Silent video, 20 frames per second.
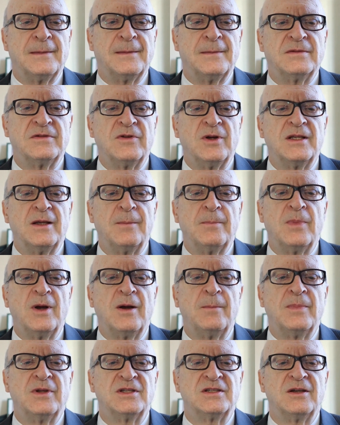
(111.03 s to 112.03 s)
For the
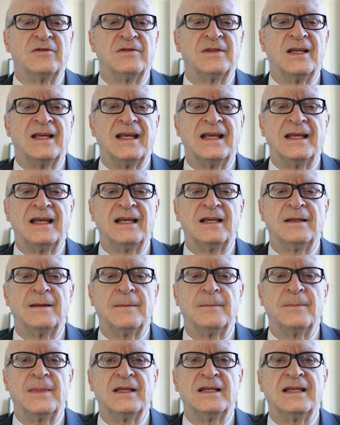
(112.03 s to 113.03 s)
purpose of cleaning,
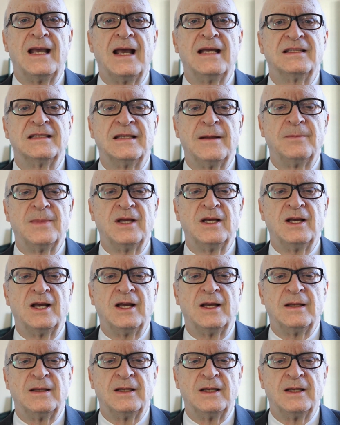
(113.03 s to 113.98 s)
besides the mirror,